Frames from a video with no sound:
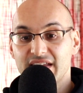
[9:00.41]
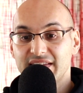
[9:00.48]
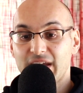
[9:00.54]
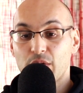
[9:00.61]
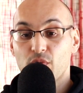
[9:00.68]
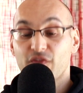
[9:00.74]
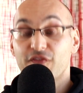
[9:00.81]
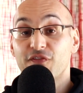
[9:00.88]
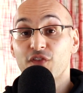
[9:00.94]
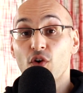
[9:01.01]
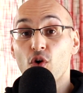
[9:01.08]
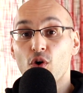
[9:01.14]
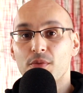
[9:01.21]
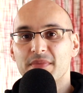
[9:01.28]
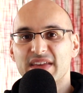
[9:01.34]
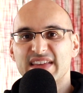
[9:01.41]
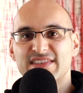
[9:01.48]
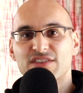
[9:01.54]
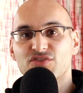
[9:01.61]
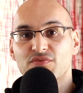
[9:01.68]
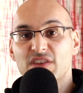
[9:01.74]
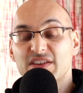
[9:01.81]
now form
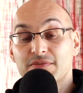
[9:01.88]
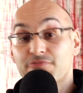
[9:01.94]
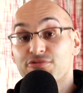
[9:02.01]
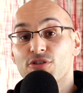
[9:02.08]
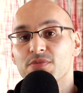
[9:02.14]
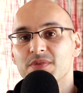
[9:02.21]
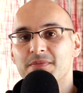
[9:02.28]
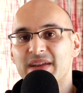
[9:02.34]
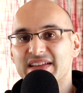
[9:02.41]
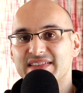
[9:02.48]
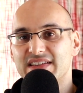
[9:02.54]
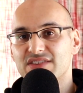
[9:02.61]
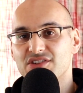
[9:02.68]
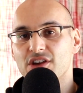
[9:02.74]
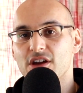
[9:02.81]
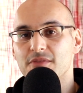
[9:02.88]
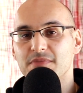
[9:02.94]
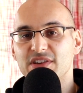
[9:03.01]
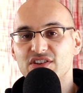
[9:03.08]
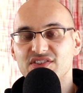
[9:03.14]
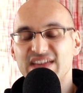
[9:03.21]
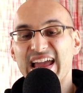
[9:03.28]
is a problematic term
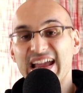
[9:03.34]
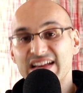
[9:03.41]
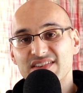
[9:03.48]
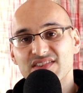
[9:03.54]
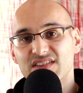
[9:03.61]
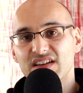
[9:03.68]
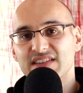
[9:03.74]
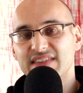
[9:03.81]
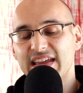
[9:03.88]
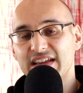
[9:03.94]
because exercise